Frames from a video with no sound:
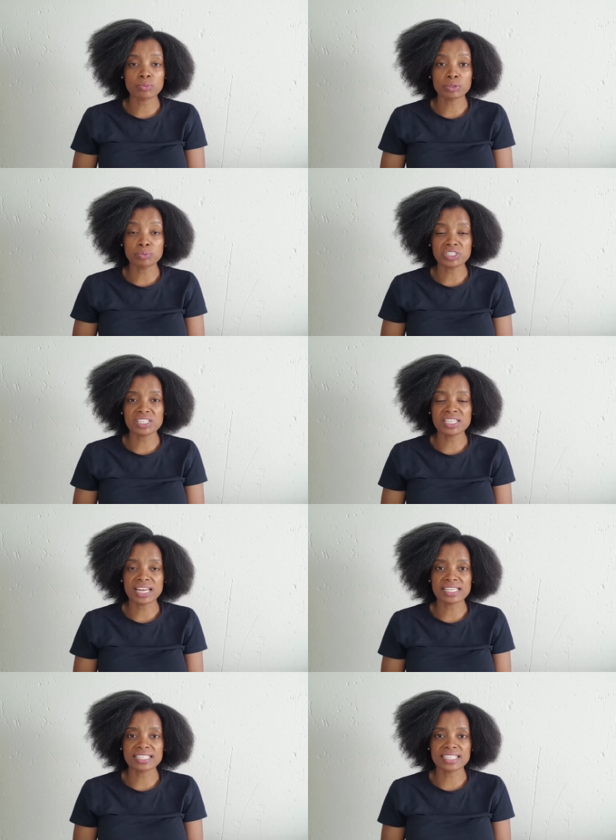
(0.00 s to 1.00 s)
we did, and I
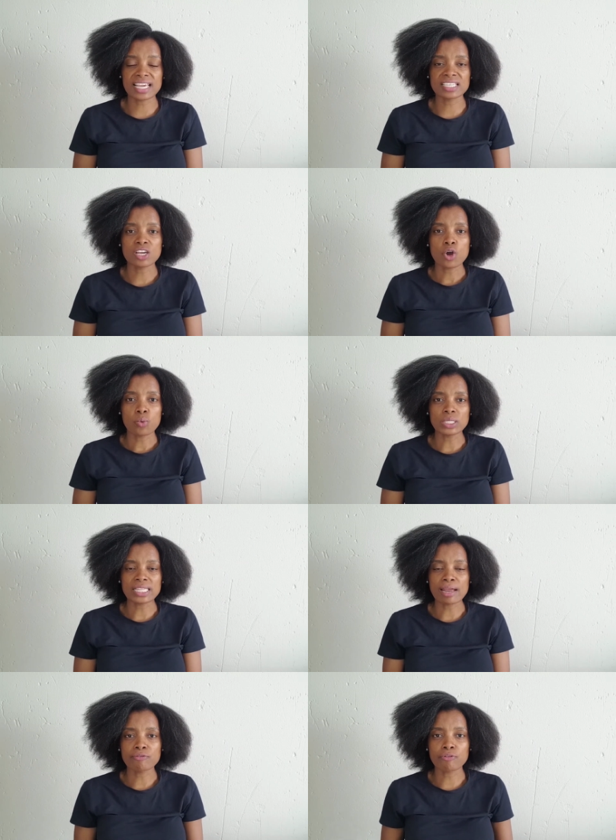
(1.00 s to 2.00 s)
stayed with
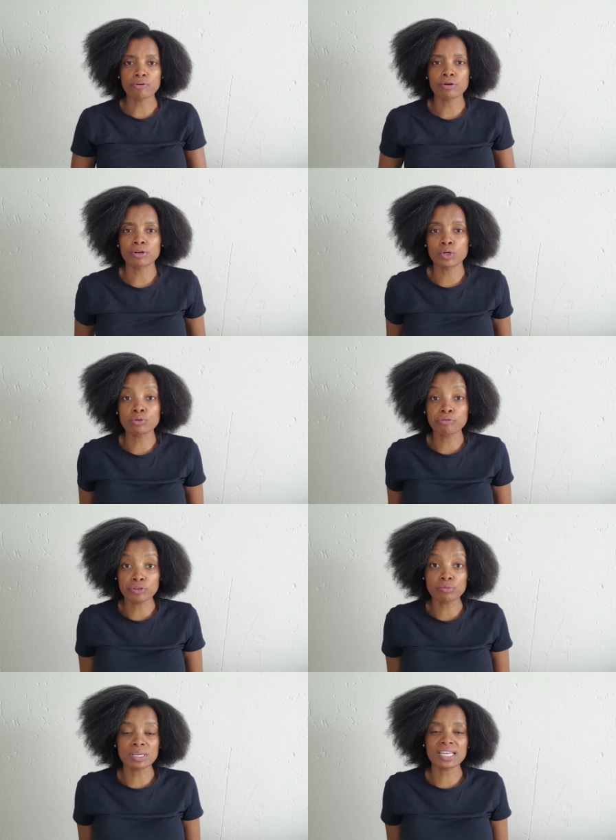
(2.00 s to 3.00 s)
that for a good few
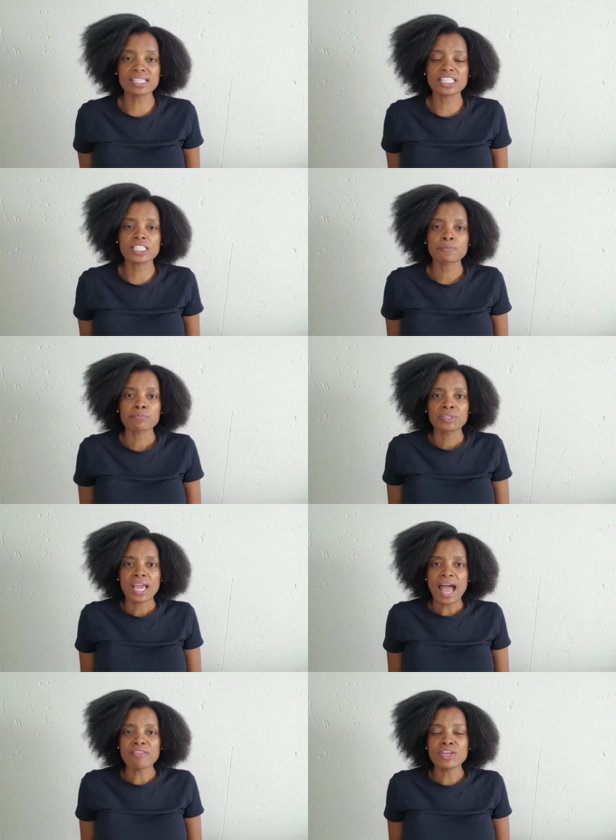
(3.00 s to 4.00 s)
minutes.
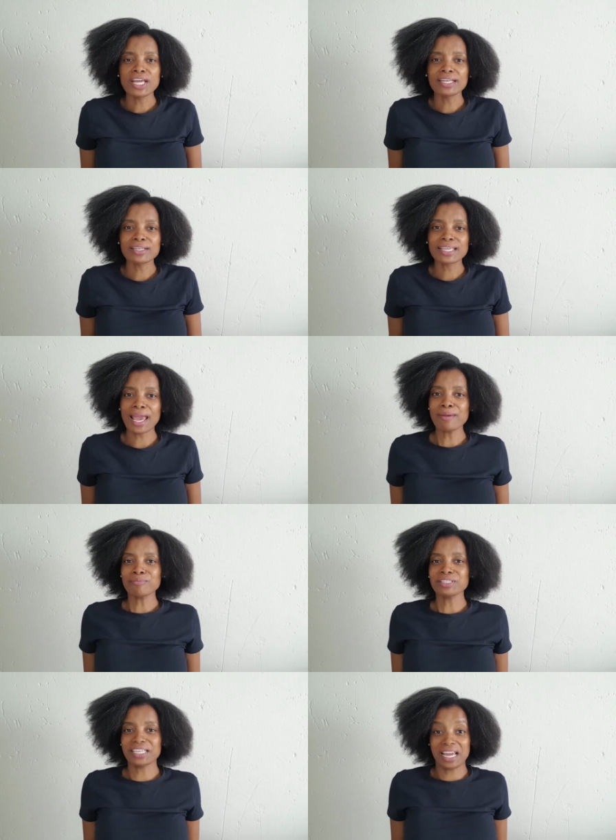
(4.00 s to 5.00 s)
And then came
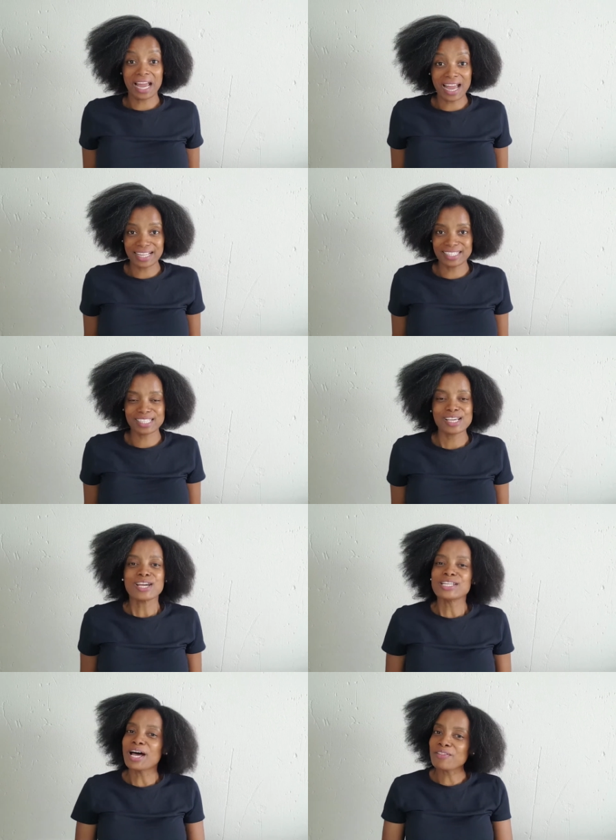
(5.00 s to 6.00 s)
the cut.
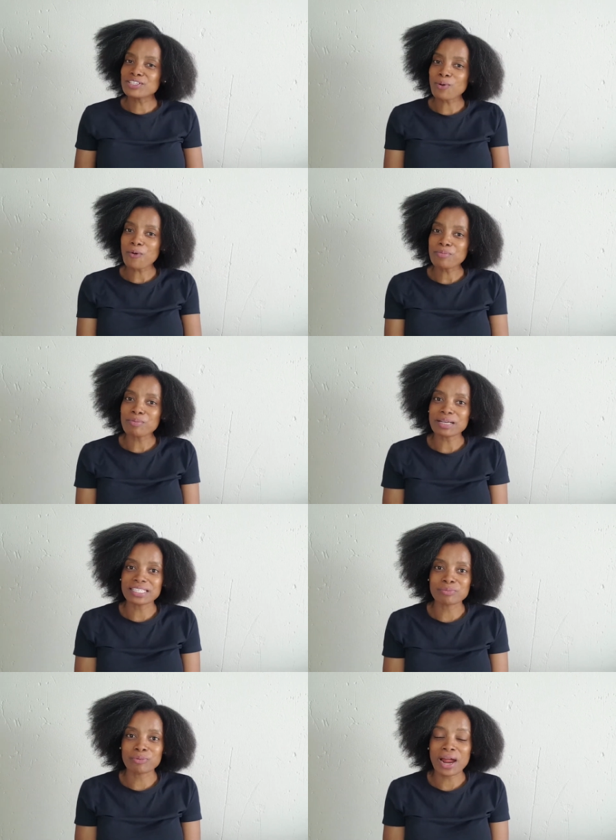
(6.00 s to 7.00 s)
Now this caught me by
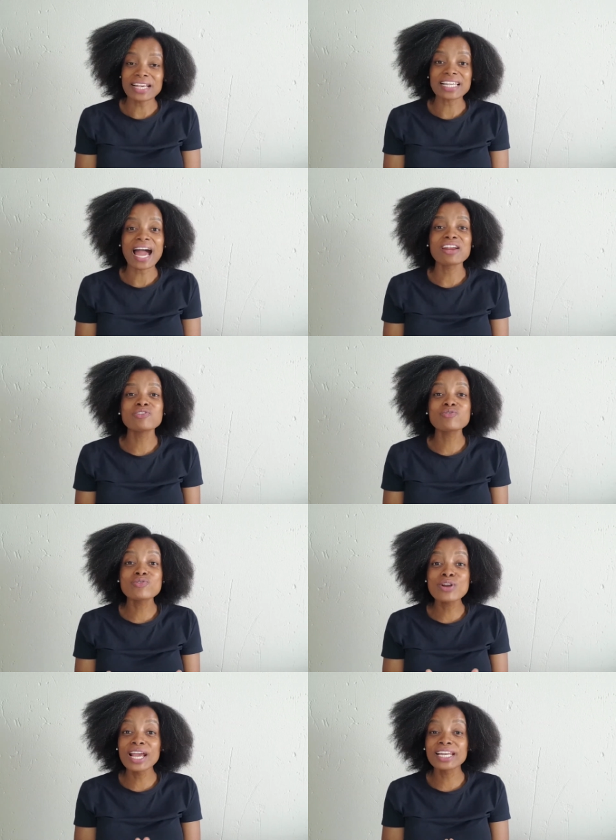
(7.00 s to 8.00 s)
surprise. I
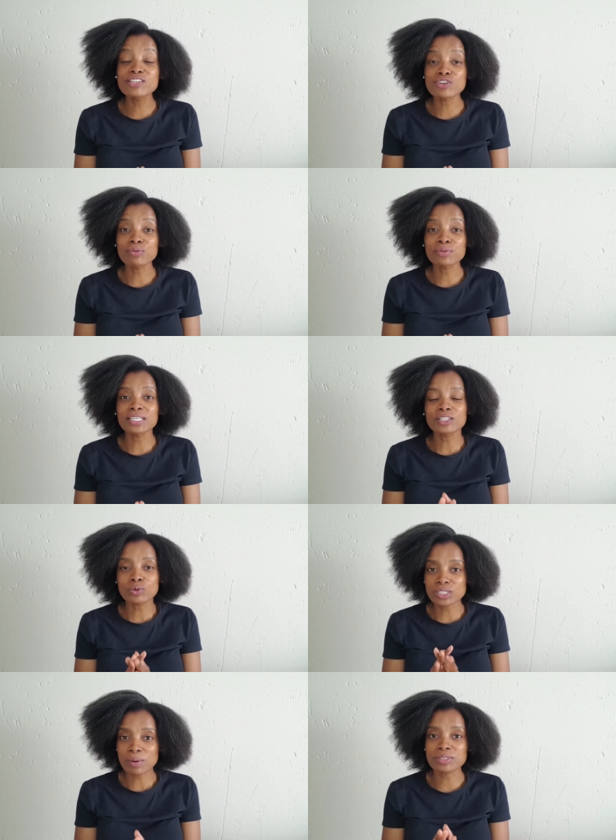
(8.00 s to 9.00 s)
really genuinely thought
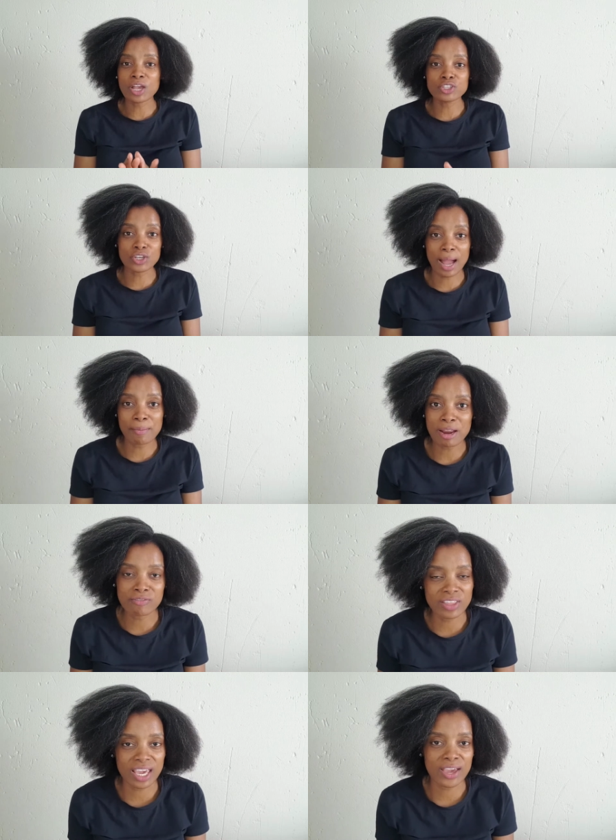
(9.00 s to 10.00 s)
I was going to come out of there